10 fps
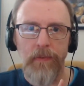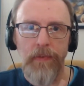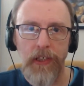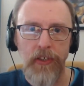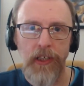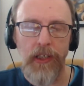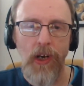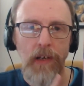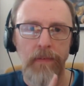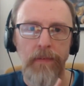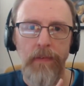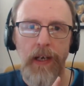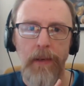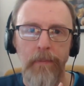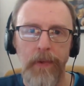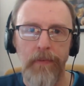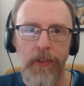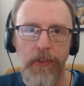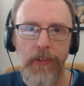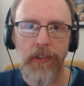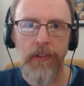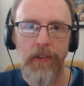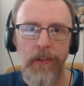finishing off the first